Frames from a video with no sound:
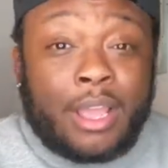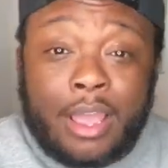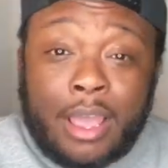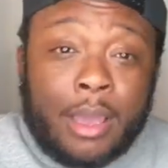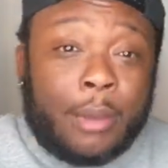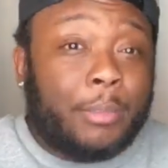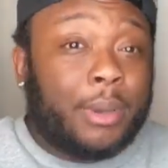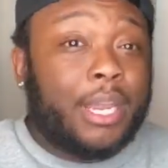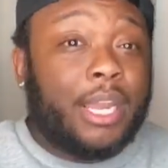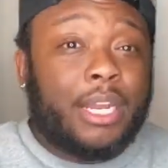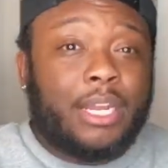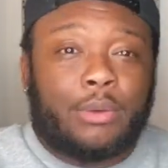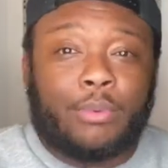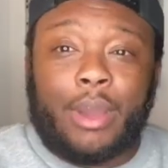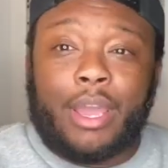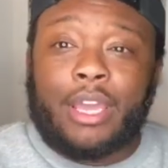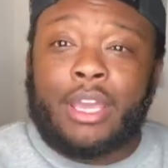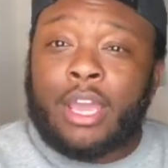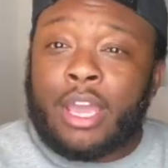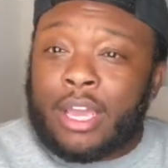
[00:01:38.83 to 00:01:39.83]
But
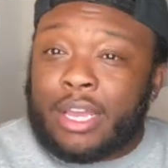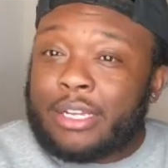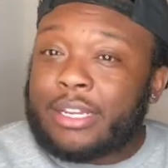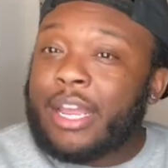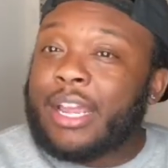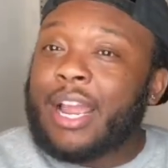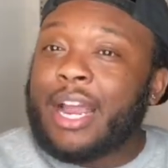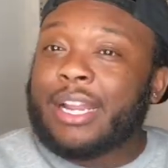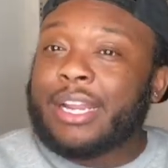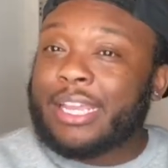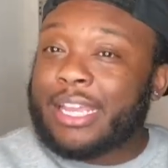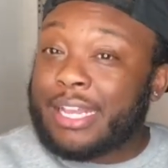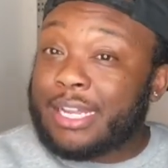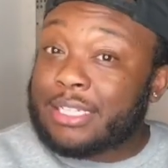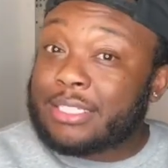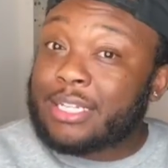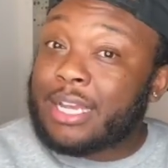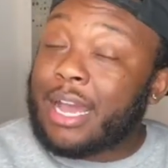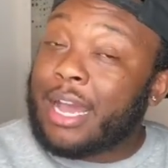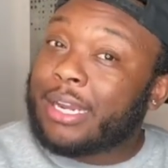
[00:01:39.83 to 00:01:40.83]
anyway, they kind of get
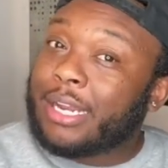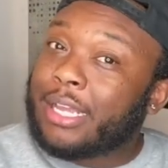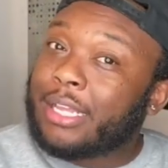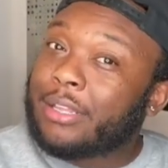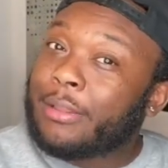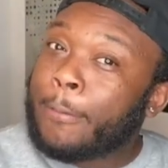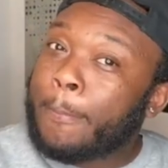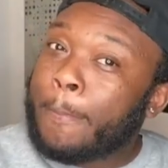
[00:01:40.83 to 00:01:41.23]
into how they,